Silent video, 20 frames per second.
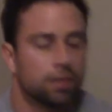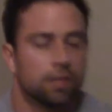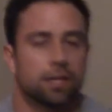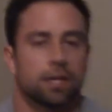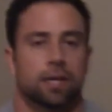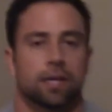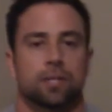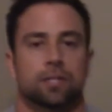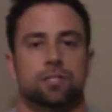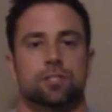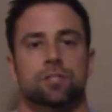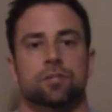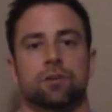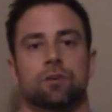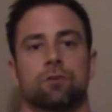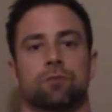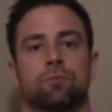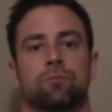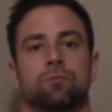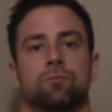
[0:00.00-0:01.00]
And
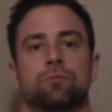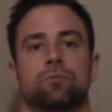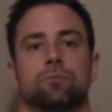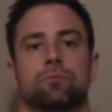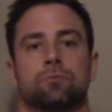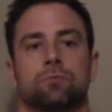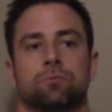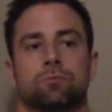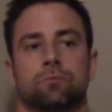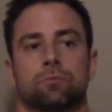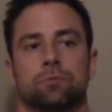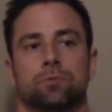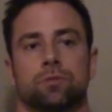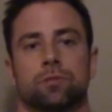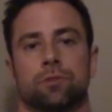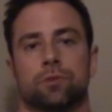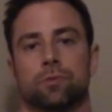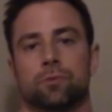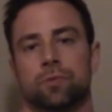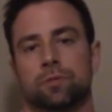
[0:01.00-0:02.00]
so you're
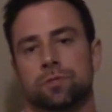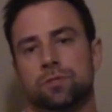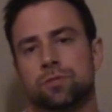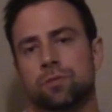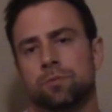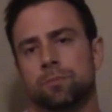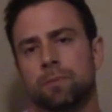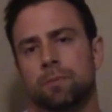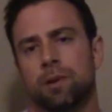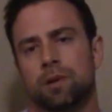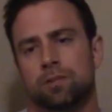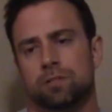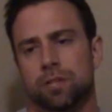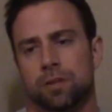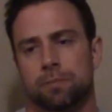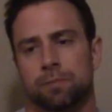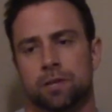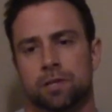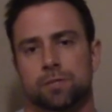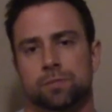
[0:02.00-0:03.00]
doing 1 scoop about
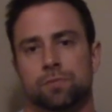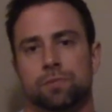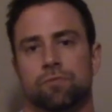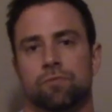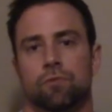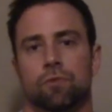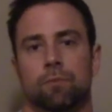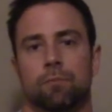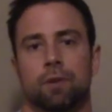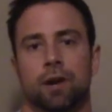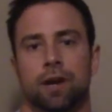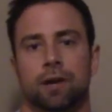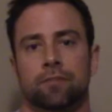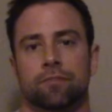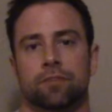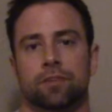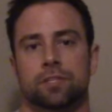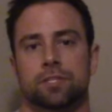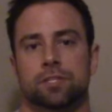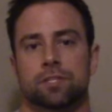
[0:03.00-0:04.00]
10 minutes before
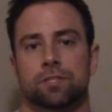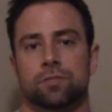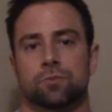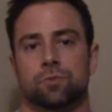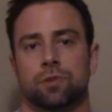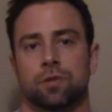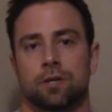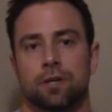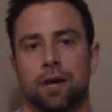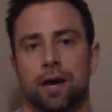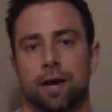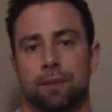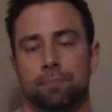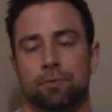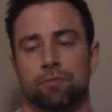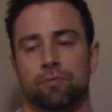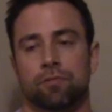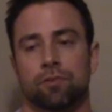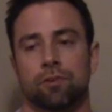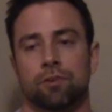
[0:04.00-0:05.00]
breakfast is what I
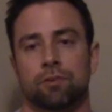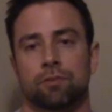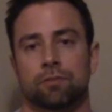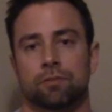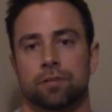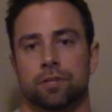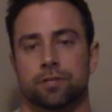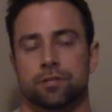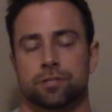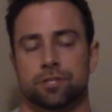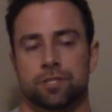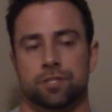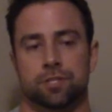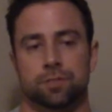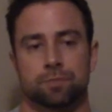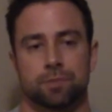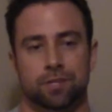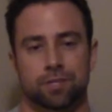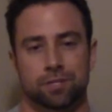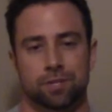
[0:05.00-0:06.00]
prefer. I usually
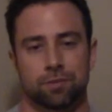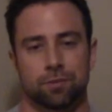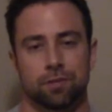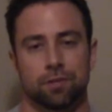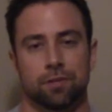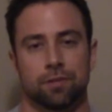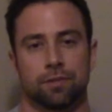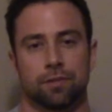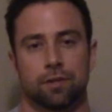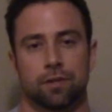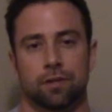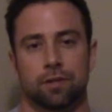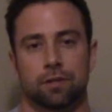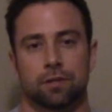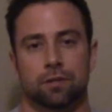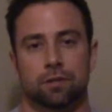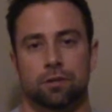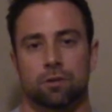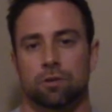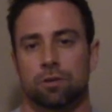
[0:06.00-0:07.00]
just mix it with
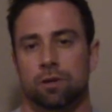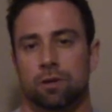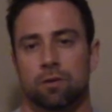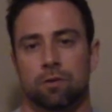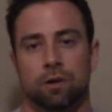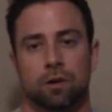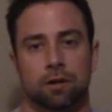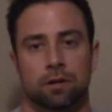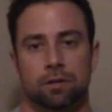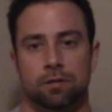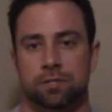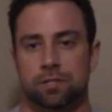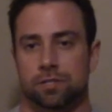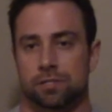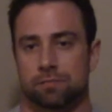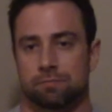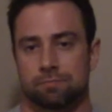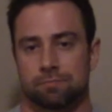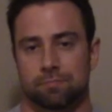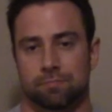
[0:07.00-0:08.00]
coconut water.
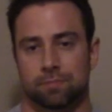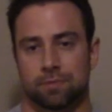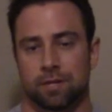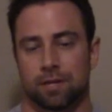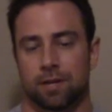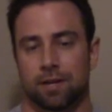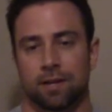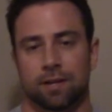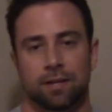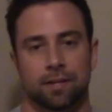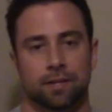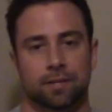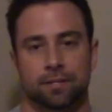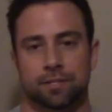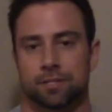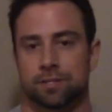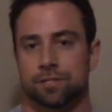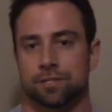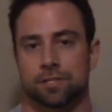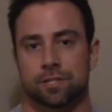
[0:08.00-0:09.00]
I like
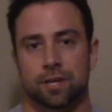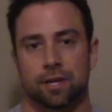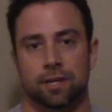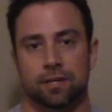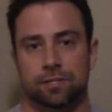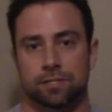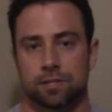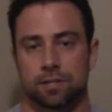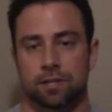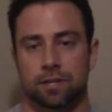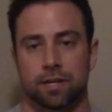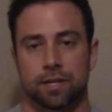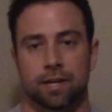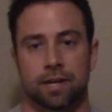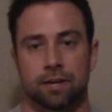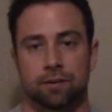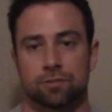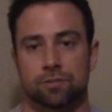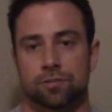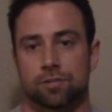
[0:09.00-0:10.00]
to just kind of slug it
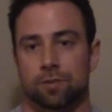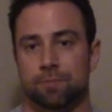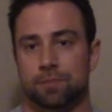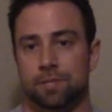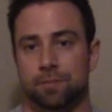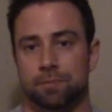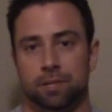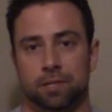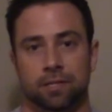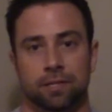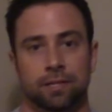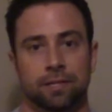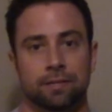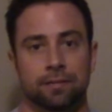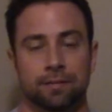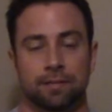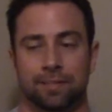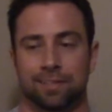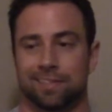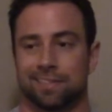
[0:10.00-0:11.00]
down, so I'm typically
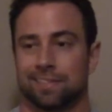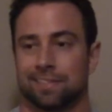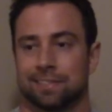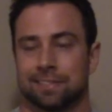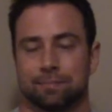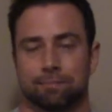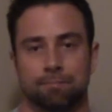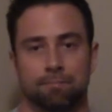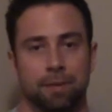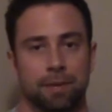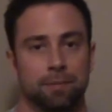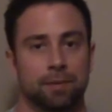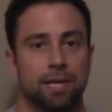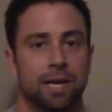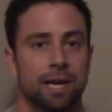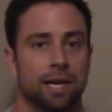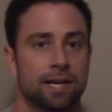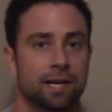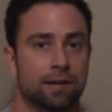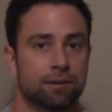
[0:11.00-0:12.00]
maybe
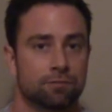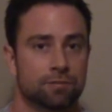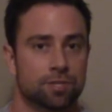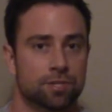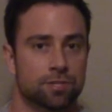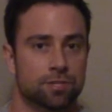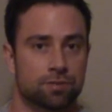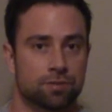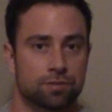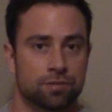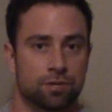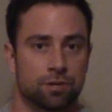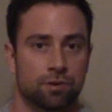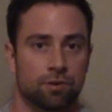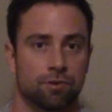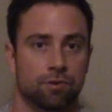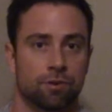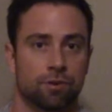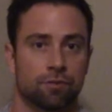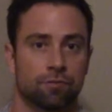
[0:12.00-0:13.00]
8 ounces or
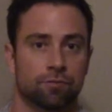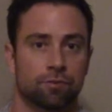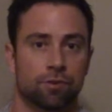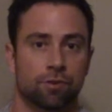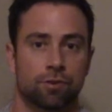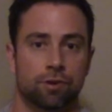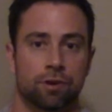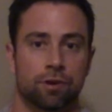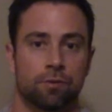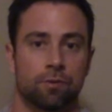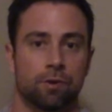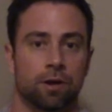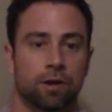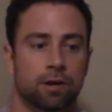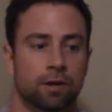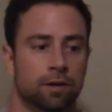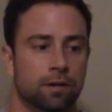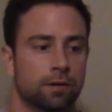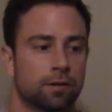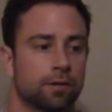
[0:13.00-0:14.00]
so of coconut water.